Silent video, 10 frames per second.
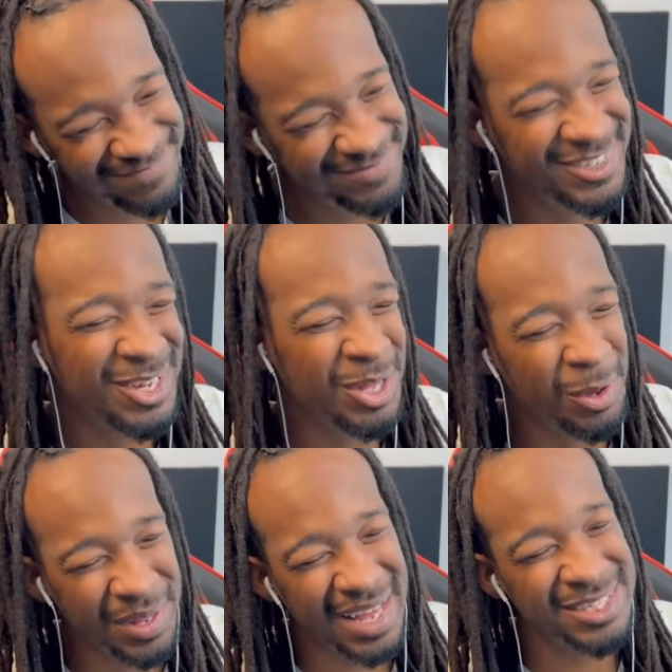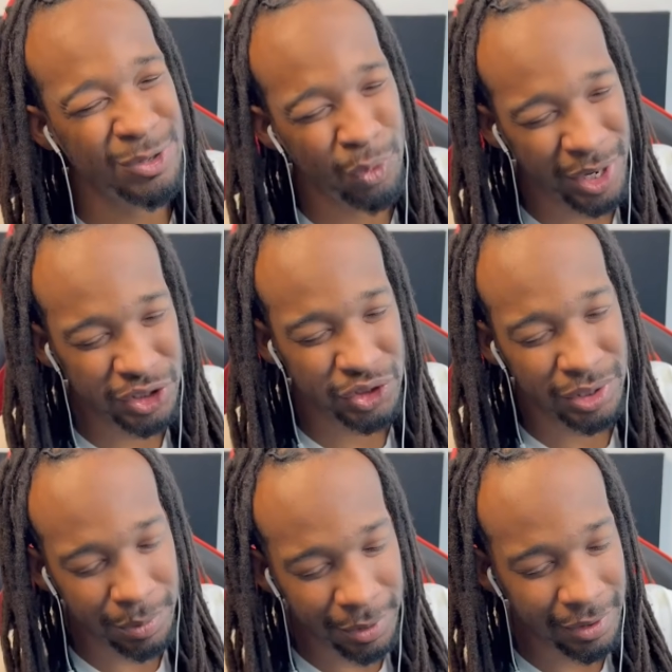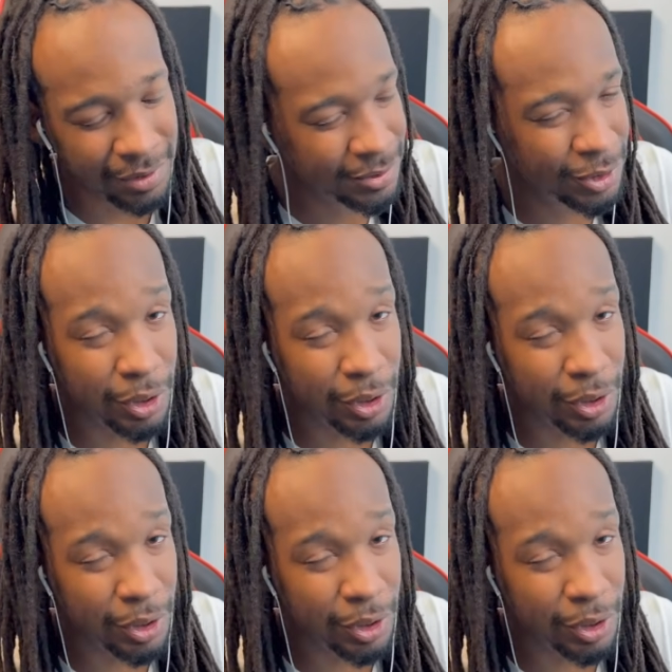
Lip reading: that's questionable.